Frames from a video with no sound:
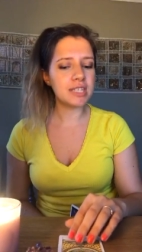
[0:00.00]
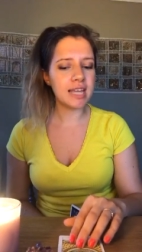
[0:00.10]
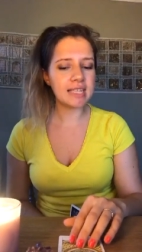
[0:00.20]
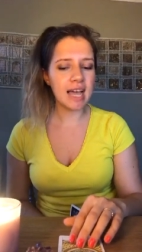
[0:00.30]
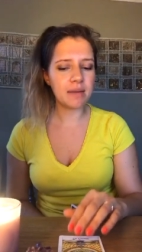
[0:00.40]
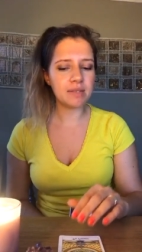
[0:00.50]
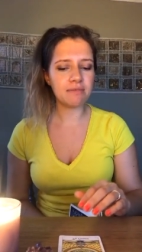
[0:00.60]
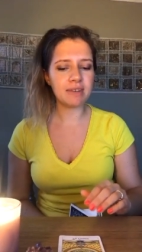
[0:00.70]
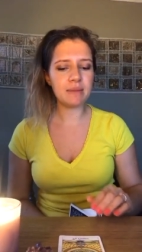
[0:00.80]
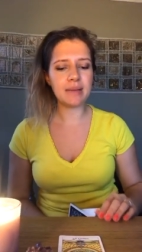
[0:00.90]
take time to
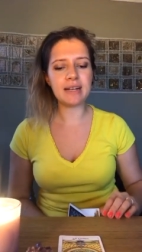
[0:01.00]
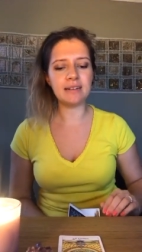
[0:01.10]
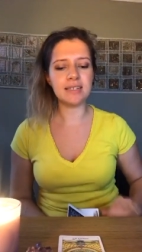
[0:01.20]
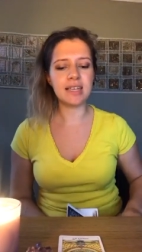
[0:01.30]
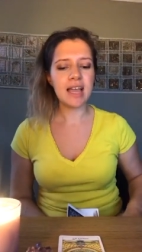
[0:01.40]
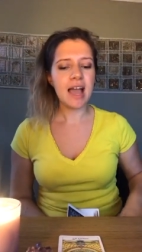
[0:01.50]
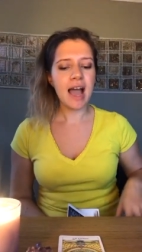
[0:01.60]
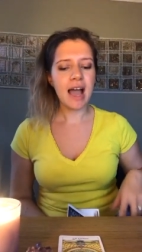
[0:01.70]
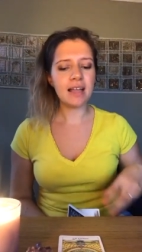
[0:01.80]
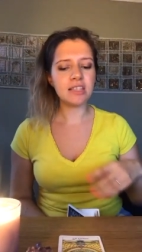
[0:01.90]
rebuild
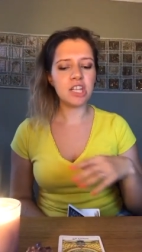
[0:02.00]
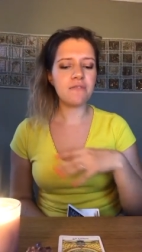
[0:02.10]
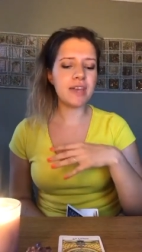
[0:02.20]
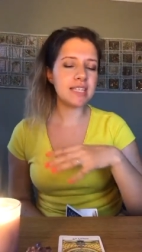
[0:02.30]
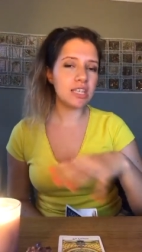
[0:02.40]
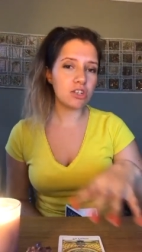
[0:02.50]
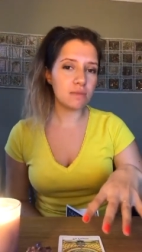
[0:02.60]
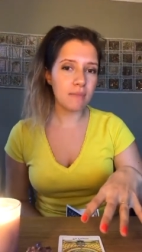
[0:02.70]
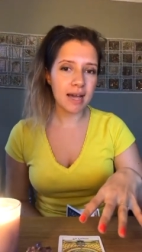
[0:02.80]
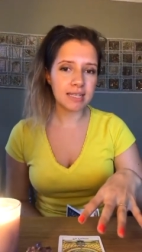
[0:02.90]
and you know this is just
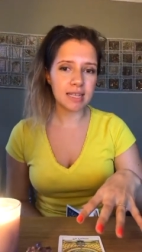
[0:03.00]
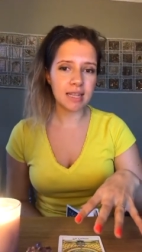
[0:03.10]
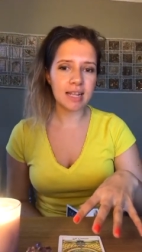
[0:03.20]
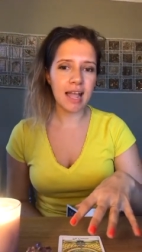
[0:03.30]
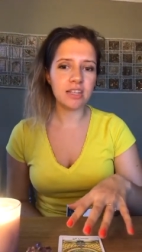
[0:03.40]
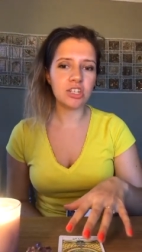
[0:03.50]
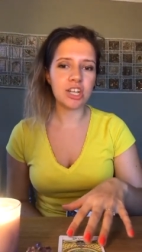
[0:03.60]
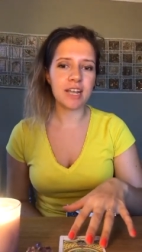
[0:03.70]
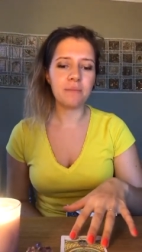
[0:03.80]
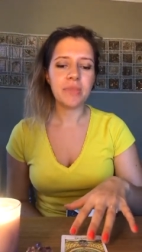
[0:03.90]
masculine
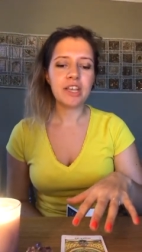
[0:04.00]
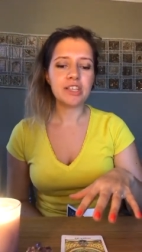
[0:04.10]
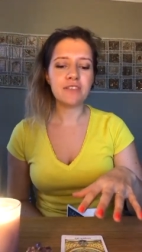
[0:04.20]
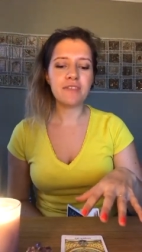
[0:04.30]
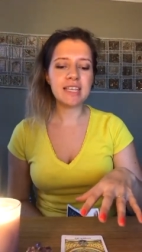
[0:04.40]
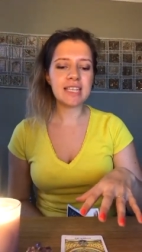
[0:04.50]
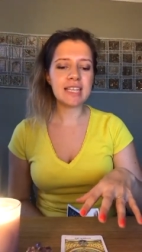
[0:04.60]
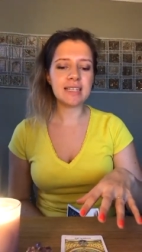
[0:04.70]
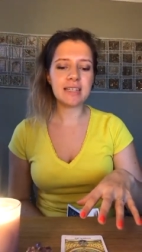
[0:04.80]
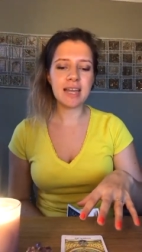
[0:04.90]
energy so this
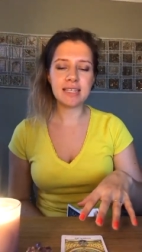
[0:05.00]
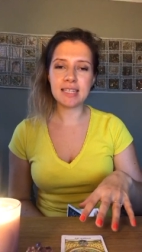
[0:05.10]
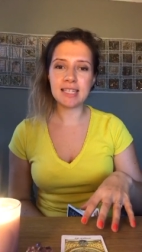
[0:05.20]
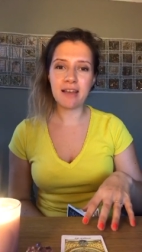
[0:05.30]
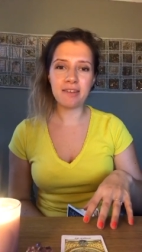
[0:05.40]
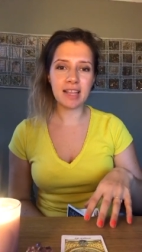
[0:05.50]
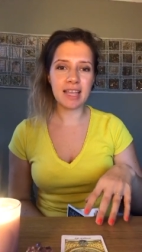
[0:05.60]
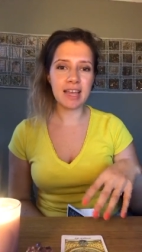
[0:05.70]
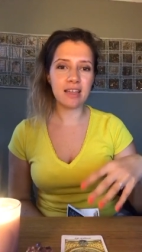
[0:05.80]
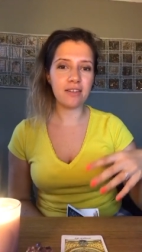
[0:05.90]
isn't necessarily